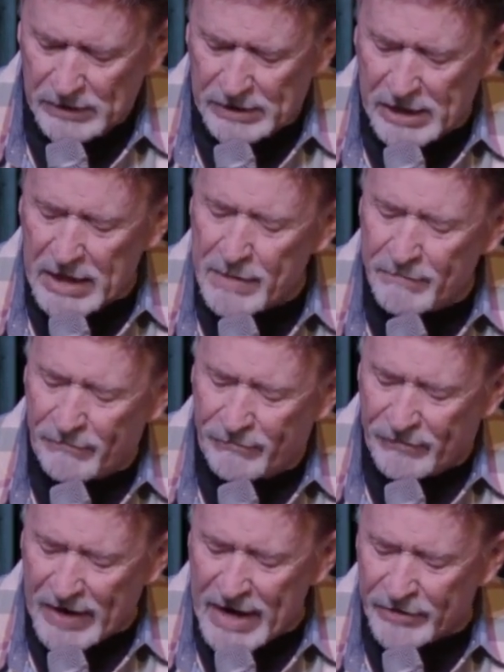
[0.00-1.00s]
Keep
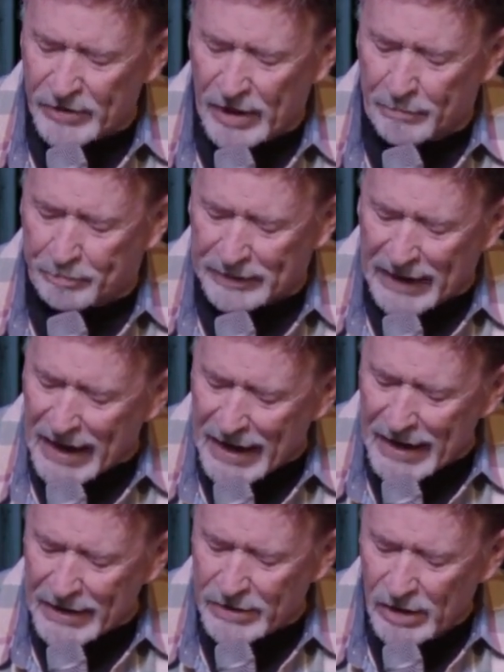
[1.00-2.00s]
faith
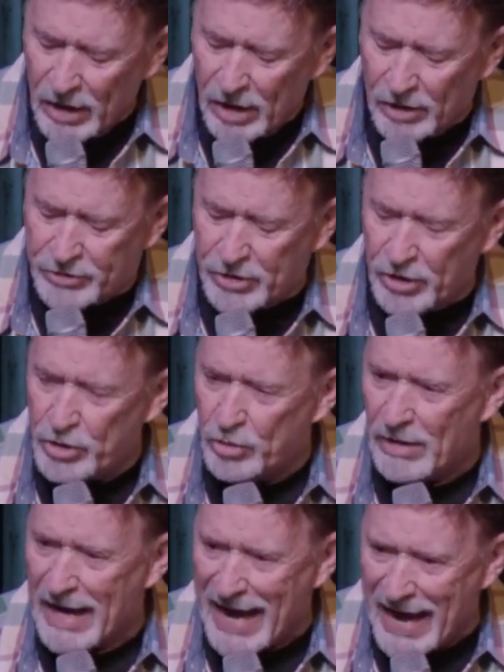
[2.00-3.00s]
applied until
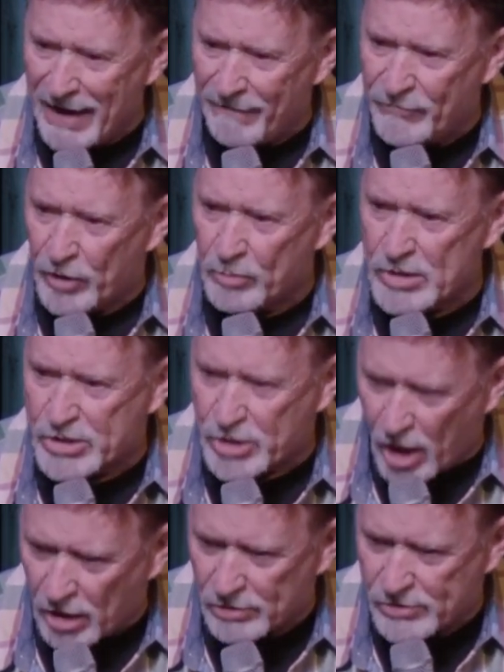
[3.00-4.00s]
you have the
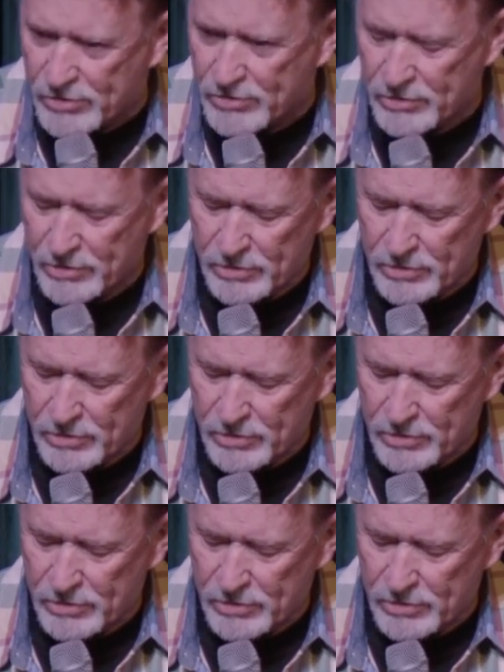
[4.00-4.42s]
results.